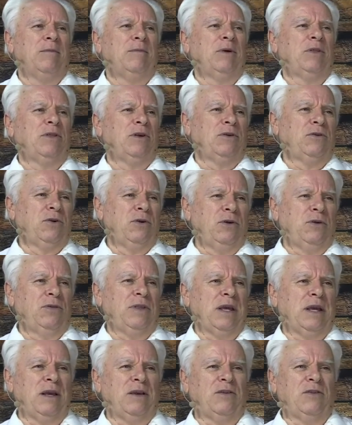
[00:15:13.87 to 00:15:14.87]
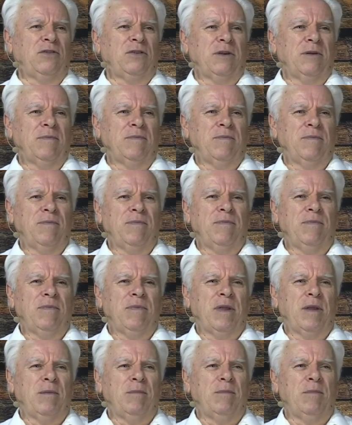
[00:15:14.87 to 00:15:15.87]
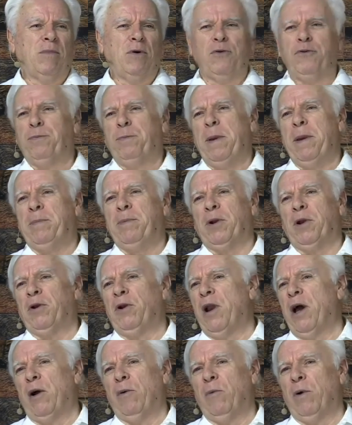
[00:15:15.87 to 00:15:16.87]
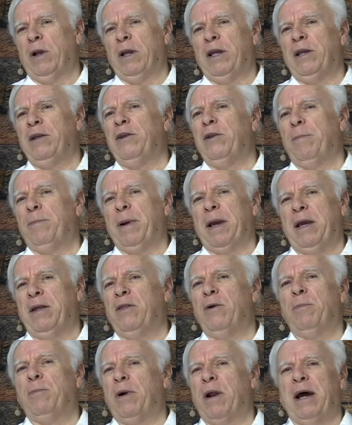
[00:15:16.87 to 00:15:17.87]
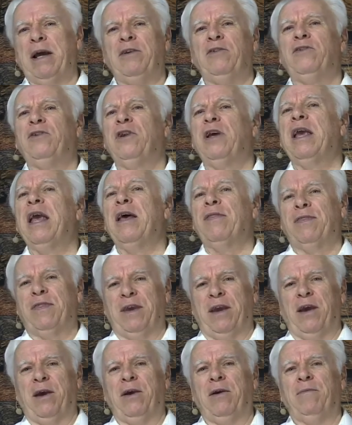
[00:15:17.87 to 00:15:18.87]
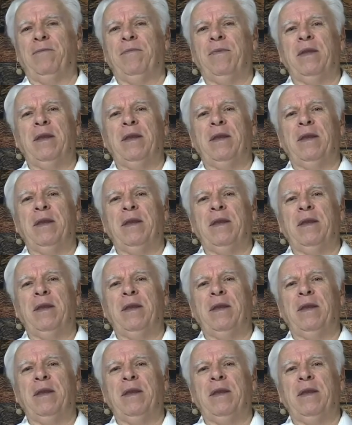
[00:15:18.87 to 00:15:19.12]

But the truth is, most people are not willing to pay the price to get there.